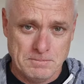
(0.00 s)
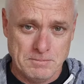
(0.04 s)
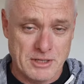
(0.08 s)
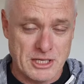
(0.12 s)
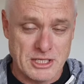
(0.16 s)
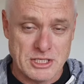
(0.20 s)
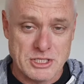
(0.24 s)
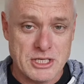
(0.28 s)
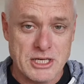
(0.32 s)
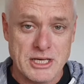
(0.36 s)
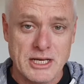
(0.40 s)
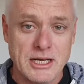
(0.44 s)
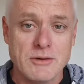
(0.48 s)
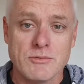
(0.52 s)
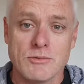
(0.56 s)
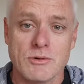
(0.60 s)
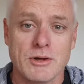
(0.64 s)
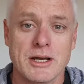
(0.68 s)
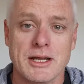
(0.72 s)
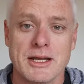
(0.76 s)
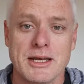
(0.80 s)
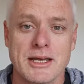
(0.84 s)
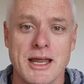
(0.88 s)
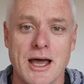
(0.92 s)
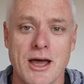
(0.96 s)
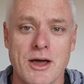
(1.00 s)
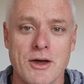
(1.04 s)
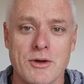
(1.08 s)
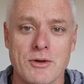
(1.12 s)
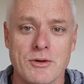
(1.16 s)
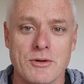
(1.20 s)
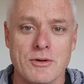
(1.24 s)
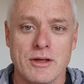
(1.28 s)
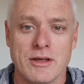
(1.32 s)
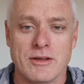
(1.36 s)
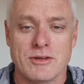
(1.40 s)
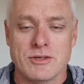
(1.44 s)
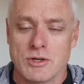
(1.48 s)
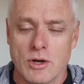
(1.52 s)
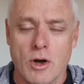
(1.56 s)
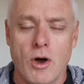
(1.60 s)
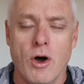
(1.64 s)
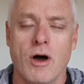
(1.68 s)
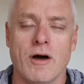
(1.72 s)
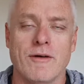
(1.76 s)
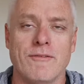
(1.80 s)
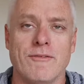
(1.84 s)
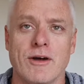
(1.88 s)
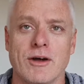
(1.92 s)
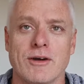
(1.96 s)
she didn't really know if
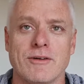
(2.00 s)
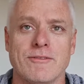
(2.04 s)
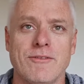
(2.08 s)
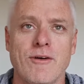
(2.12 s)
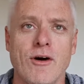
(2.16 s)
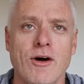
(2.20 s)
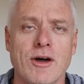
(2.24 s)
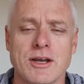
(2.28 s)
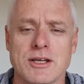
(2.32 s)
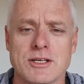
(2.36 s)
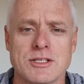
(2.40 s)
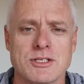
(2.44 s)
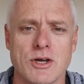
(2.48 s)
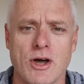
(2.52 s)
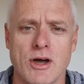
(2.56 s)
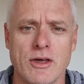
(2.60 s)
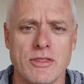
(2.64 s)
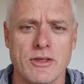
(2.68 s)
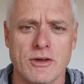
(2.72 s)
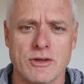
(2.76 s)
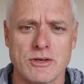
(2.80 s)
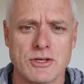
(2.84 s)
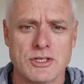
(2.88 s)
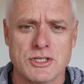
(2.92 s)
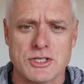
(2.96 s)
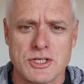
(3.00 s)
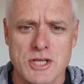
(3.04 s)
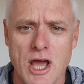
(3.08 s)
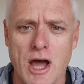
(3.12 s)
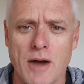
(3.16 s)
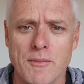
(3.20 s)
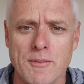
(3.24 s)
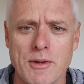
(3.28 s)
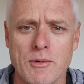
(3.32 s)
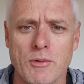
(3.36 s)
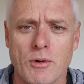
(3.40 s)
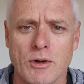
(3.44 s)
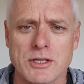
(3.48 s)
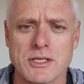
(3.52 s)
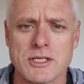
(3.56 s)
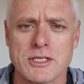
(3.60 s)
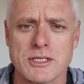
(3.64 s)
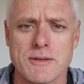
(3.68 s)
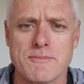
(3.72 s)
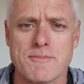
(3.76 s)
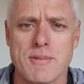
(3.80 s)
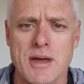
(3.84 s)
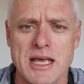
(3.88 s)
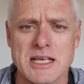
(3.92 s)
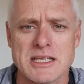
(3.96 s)
I could find a site that could just tell me what's
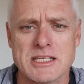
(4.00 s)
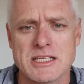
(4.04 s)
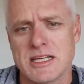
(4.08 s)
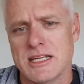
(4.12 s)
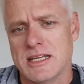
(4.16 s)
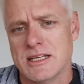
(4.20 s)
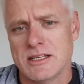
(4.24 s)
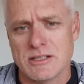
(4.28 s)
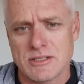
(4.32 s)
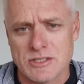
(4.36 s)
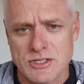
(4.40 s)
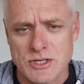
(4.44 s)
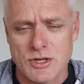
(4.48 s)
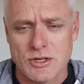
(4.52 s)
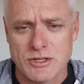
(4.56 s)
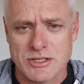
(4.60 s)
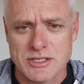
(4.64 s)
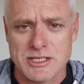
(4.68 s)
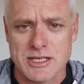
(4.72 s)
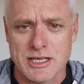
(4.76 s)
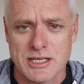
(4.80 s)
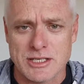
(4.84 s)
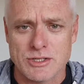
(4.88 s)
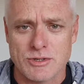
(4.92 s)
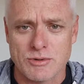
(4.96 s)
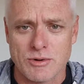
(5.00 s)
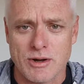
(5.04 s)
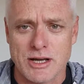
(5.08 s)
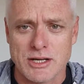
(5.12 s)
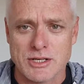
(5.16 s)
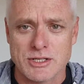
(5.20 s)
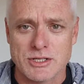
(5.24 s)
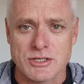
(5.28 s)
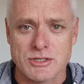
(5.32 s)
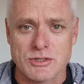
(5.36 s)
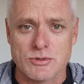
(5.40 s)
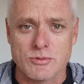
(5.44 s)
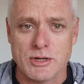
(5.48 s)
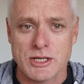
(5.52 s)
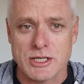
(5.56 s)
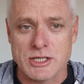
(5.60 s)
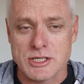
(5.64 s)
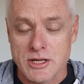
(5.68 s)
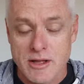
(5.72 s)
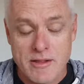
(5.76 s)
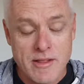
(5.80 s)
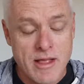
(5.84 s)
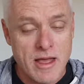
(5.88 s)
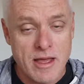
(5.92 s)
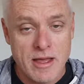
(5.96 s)
the best in certain situations,
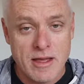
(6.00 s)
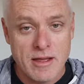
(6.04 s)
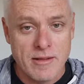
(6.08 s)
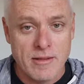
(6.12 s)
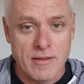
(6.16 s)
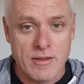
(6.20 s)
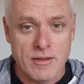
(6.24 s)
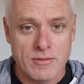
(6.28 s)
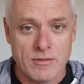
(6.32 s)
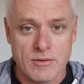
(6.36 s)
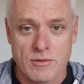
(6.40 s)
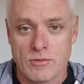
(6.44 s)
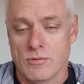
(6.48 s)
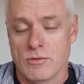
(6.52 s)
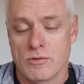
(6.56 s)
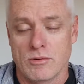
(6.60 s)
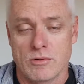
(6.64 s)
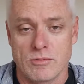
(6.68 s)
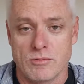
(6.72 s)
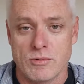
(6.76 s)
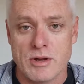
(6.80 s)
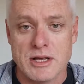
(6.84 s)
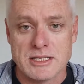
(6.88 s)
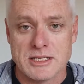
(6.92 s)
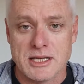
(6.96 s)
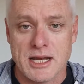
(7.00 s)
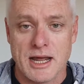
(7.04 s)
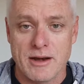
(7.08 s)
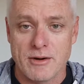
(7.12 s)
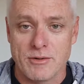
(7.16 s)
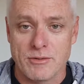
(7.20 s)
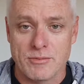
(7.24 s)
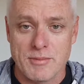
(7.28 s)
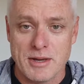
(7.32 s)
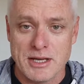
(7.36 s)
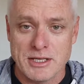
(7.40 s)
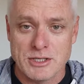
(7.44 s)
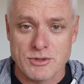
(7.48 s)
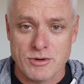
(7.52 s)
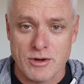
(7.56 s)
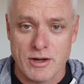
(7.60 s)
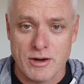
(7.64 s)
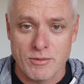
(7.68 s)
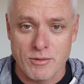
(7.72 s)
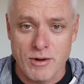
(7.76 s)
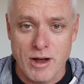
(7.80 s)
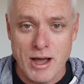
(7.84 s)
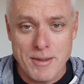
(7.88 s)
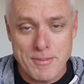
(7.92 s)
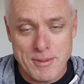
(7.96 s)
which resonated with me straight
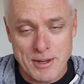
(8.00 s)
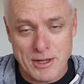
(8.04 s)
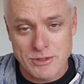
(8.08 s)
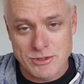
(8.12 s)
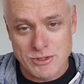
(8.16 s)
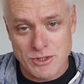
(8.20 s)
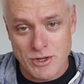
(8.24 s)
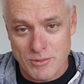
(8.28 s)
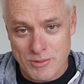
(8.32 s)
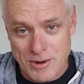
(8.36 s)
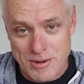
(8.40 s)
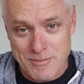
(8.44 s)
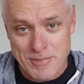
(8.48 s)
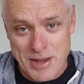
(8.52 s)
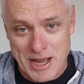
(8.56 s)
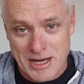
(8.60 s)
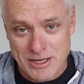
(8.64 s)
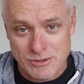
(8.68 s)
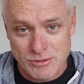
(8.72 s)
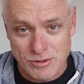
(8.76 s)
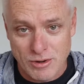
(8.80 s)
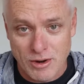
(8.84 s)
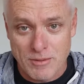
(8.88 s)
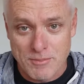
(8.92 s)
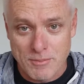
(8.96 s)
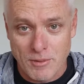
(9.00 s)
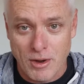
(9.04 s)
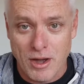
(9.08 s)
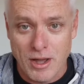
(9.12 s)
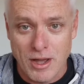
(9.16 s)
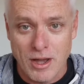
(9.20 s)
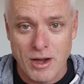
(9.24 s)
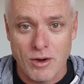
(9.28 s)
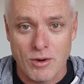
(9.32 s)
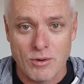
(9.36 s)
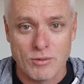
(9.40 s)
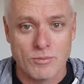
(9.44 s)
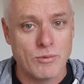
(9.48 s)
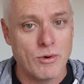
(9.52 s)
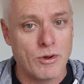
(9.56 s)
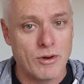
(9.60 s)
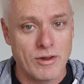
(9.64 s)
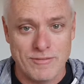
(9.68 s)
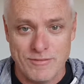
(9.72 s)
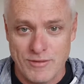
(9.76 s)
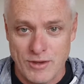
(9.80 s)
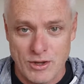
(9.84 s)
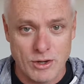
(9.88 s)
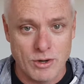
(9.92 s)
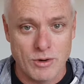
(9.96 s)
away because I went back to my old, well,
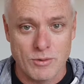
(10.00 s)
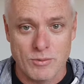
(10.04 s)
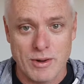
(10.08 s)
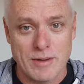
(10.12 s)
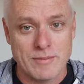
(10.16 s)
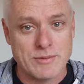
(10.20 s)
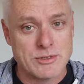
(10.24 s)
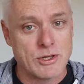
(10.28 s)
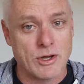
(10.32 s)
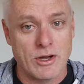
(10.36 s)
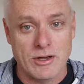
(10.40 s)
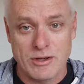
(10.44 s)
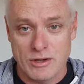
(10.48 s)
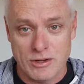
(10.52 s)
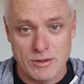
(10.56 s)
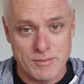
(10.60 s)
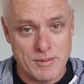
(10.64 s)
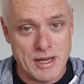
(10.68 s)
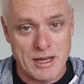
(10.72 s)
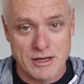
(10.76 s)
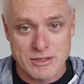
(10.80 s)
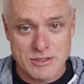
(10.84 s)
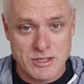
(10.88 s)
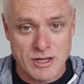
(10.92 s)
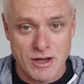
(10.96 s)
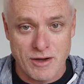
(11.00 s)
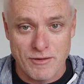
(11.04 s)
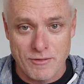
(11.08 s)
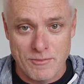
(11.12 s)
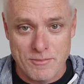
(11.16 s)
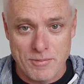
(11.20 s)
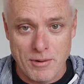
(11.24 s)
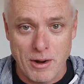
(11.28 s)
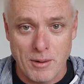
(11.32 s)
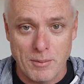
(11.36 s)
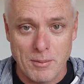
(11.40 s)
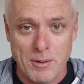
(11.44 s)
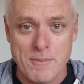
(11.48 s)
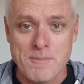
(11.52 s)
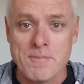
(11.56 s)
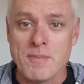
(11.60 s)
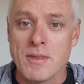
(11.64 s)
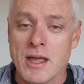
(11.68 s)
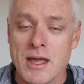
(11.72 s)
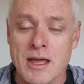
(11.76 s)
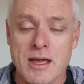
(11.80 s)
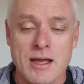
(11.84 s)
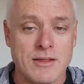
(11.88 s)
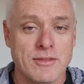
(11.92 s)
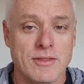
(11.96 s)
if you've got a website, you've got to be able to solve a
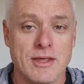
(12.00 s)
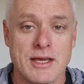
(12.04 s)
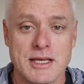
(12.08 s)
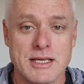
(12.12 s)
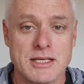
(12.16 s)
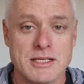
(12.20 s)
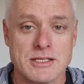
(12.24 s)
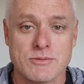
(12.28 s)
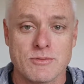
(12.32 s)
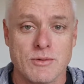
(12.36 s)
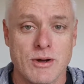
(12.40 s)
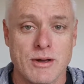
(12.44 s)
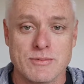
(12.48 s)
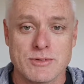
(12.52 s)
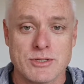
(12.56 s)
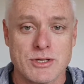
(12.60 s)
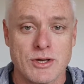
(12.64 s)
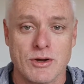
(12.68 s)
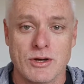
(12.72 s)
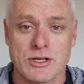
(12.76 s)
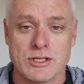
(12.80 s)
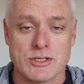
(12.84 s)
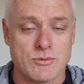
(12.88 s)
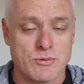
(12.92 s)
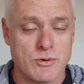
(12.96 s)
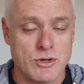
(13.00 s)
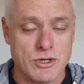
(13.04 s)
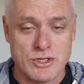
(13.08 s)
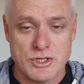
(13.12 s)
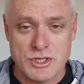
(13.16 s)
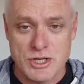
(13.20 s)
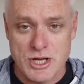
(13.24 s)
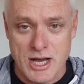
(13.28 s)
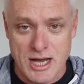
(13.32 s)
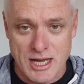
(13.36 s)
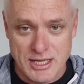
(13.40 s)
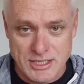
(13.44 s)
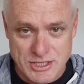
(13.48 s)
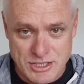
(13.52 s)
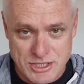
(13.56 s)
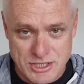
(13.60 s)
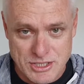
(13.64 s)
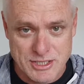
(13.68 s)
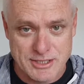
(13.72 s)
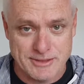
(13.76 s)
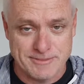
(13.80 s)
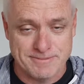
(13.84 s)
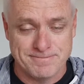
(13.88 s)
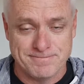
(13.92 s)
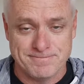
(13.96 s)
problem. These websites were just